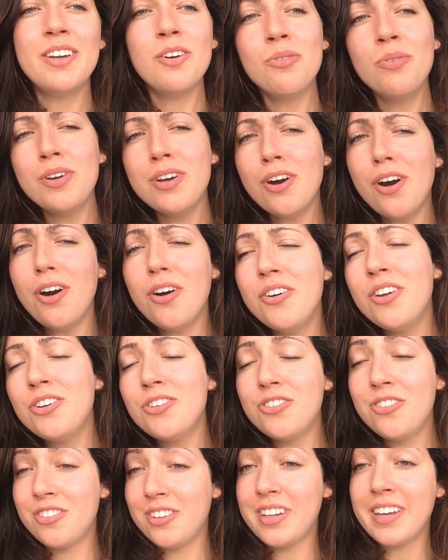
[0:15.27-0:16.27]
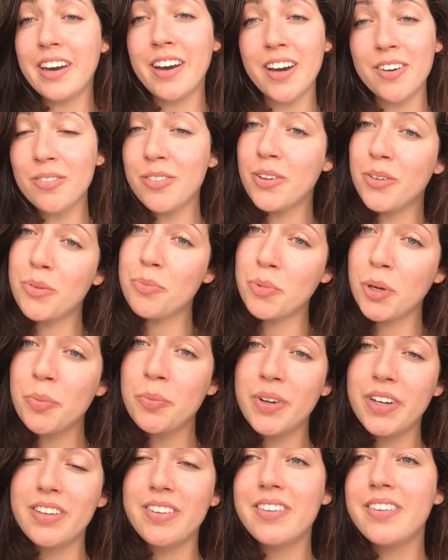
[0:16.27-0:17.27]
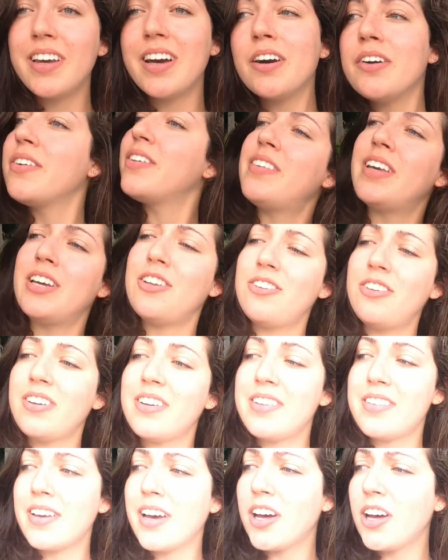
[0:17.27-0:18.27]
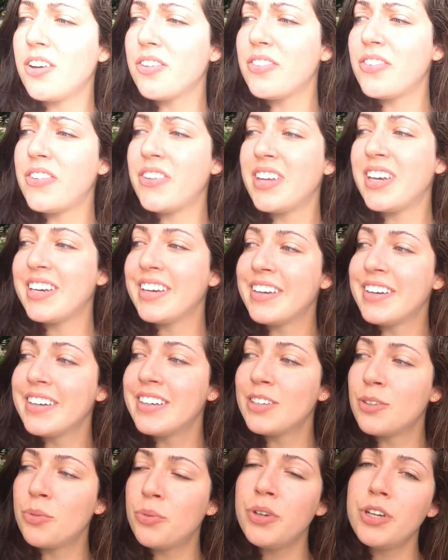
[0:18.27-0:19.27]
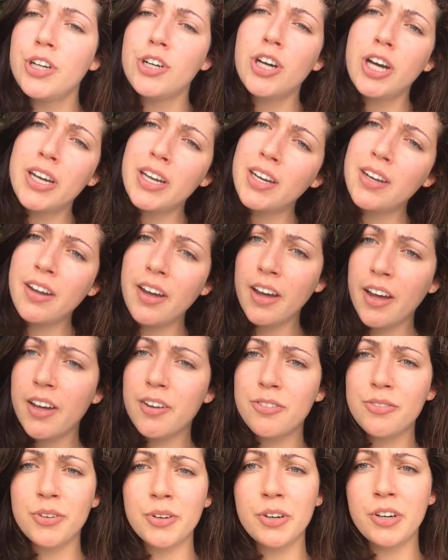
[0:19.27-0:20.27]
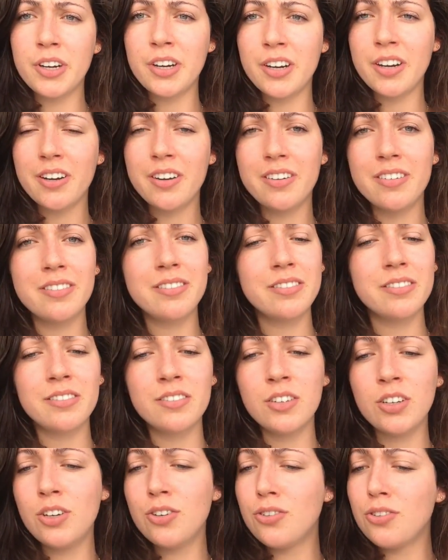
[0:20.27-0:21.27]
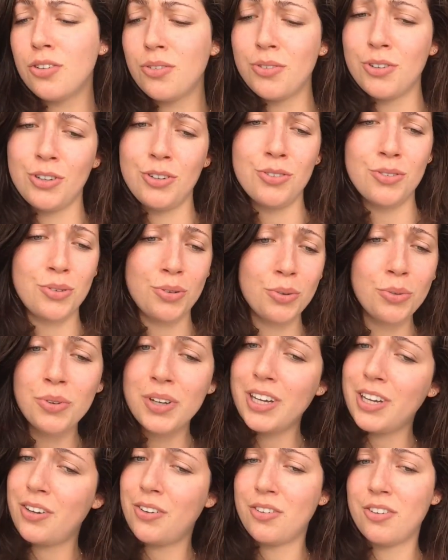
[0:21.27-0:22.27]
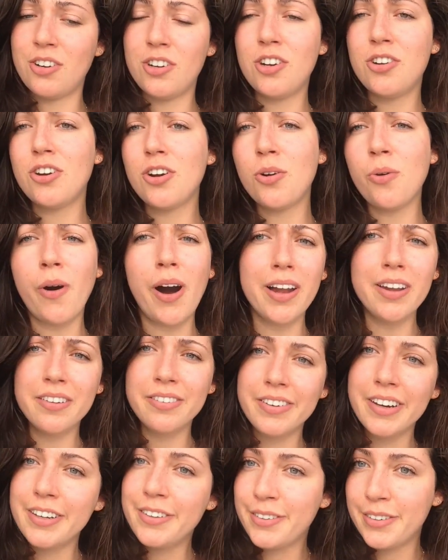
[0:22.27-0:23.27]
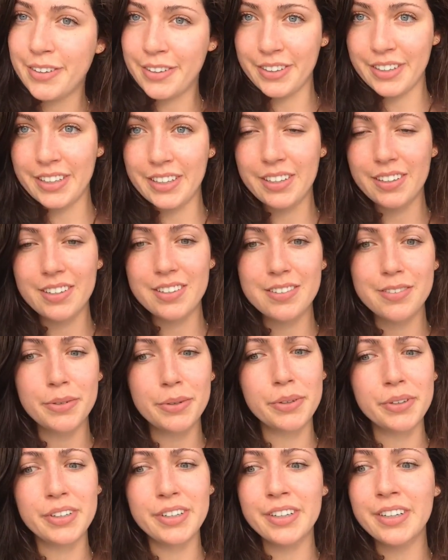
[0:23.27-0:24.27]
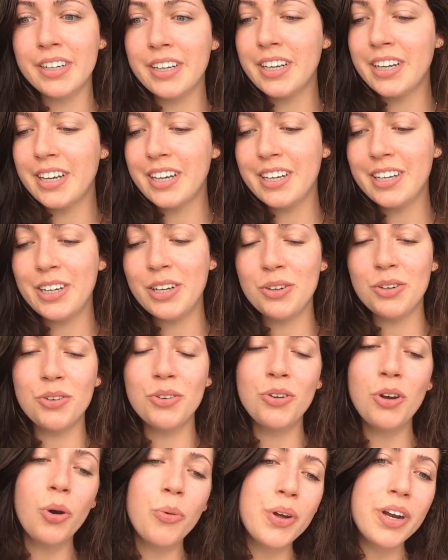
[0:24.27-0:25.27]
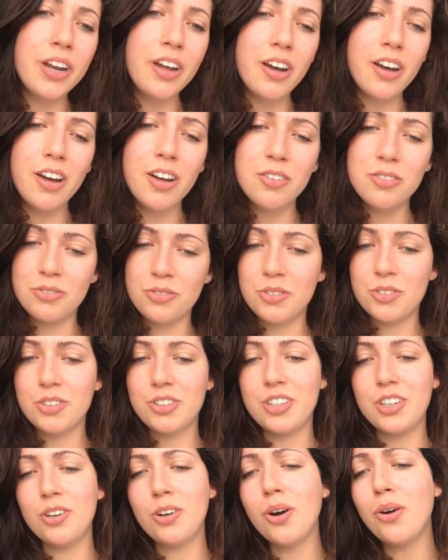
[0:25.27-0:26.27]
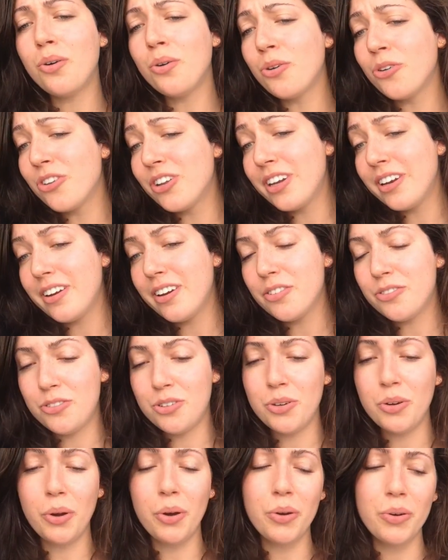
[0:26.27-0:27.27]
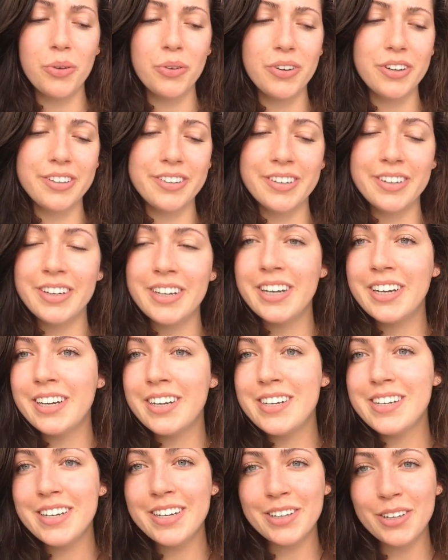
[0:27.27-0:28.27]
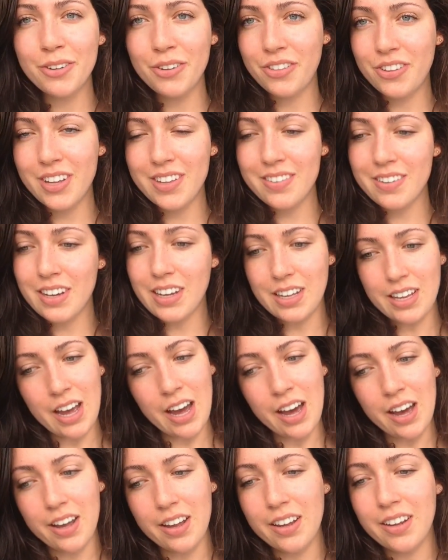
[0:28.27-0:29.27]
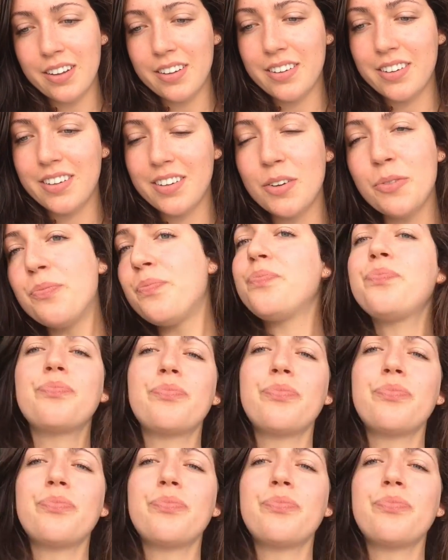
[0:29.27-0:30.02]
we all usually have those moments that we say to ourselves, we are not enough, or you don't know what you're doing, or you're not qualified to do this, or you don't know enough, or you're not old enough to know, and things like that. And